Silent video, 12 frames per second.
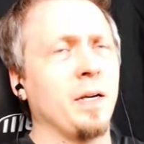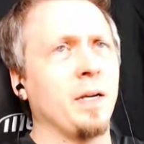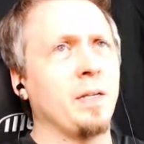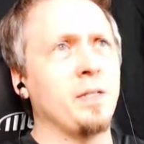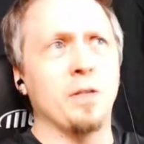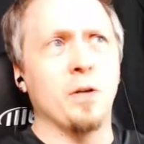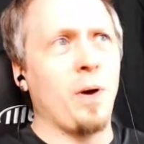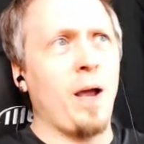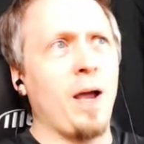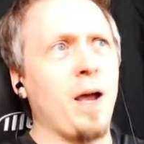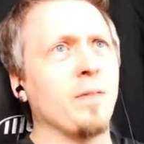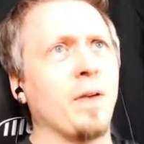You don't
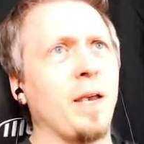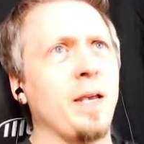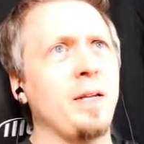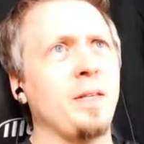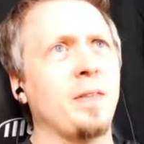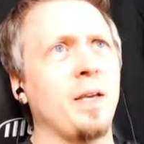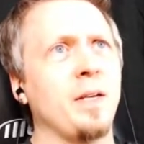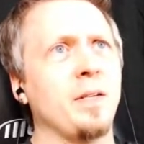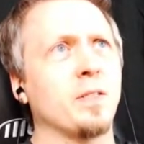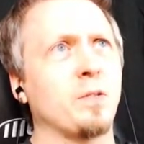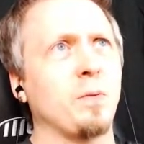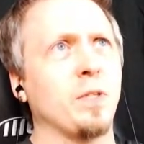have anything
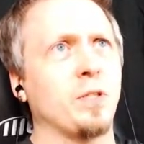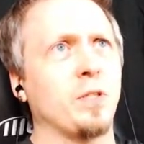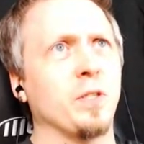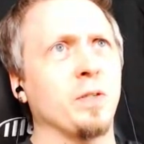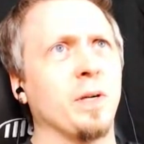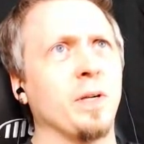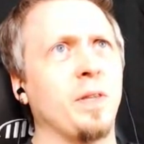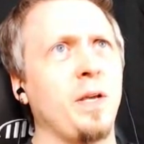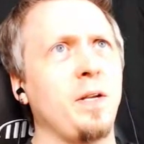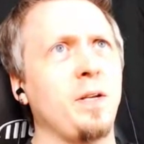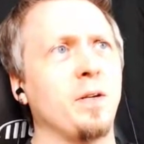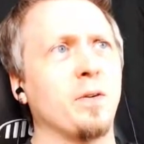to switch to, and
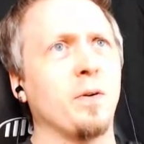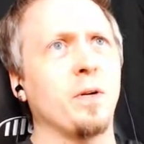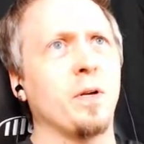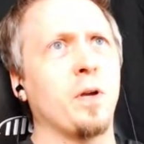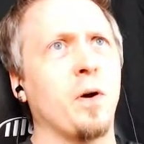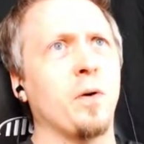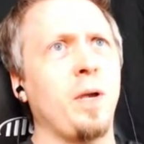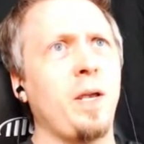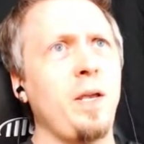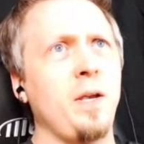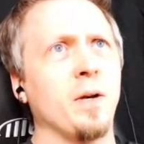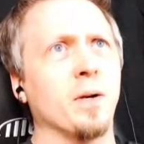then you're going to go
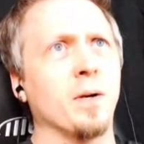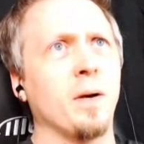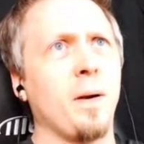here